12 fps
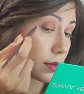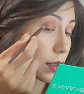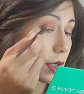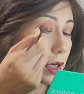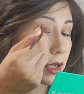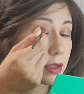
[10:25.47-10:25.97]

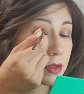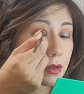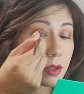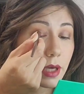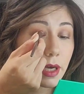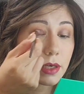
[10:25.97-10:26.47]
Okay, so
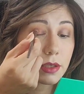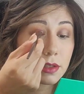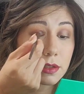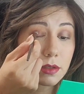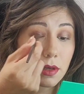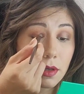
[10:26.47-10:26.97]
that
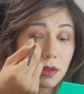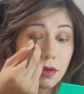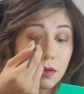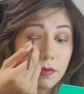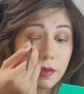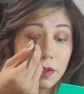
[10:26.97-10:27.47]
is all
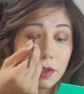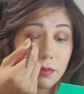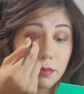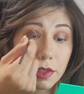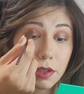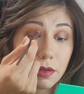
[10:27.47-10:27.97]
over the
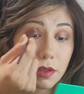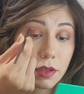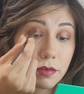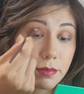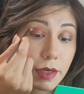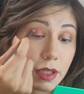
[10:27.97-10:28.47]
middle
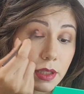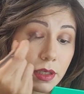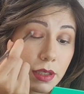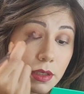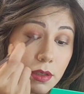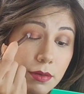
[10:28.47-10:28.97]
of my
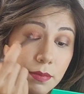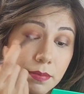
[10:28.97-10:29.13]
lid.